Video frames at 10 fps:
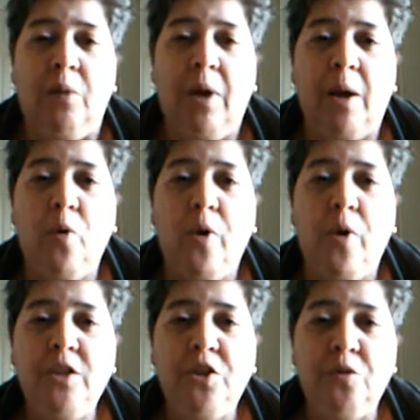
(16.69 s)
I'm
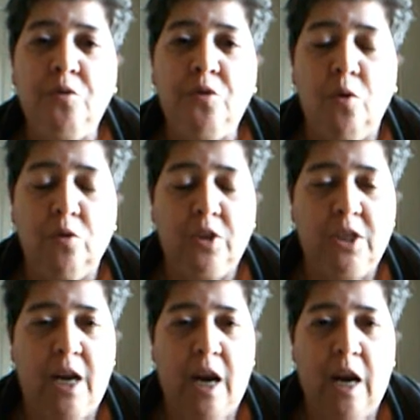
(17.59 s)
going to talk
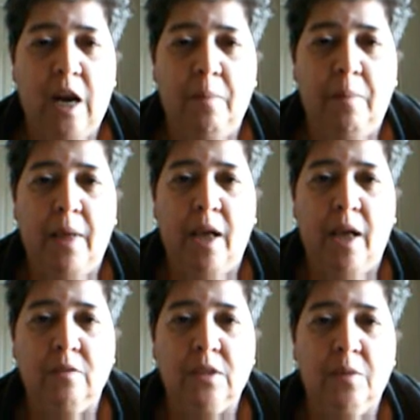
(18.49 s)
today
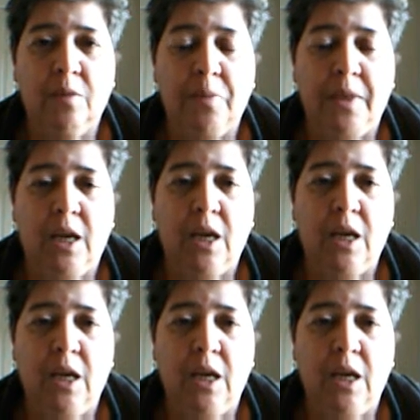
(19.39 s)
about something